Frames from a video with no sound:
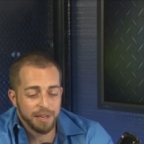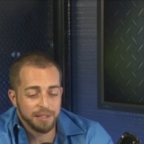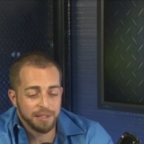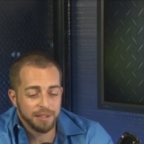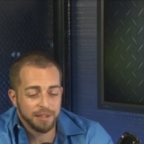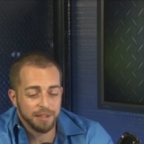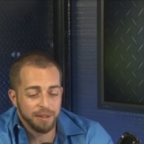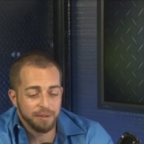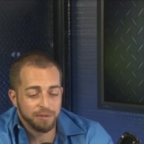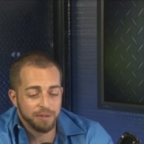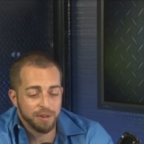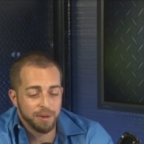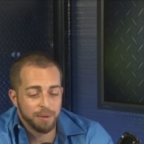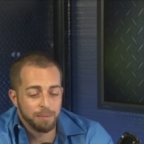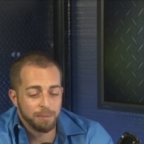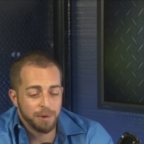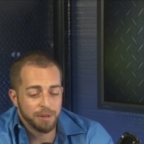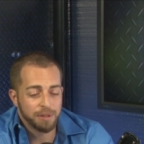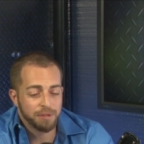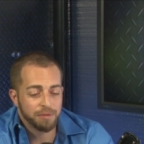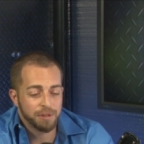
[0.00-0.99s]
as it leaves
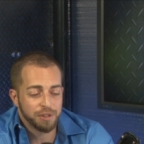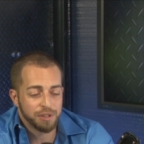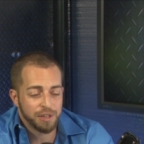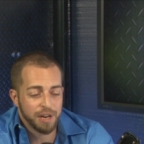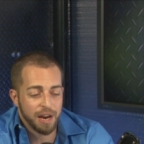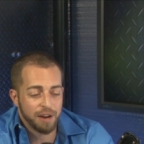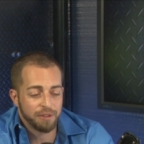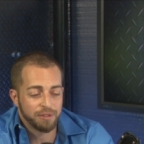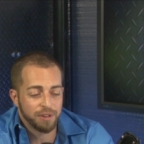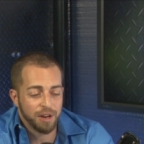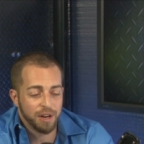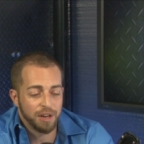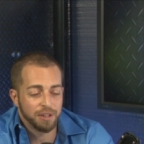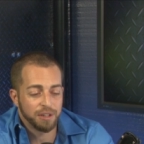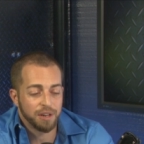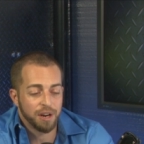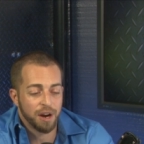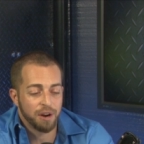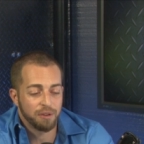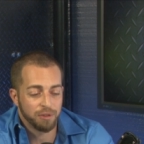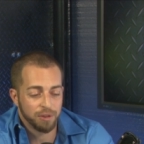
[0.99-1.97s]
much of the shaft
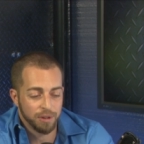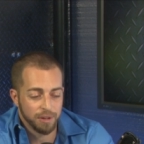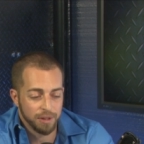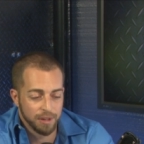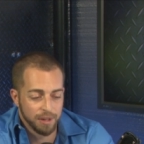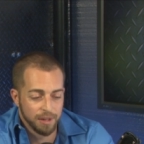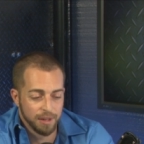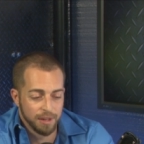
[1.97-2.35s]
uncovered.